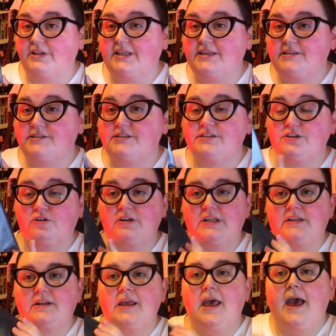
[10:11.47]
It is
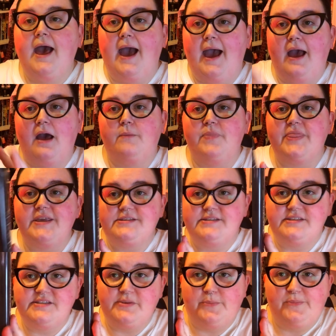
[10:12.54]
stunning. This
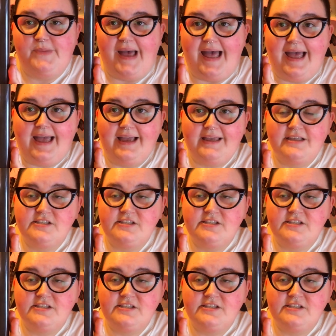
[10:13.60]
is the back.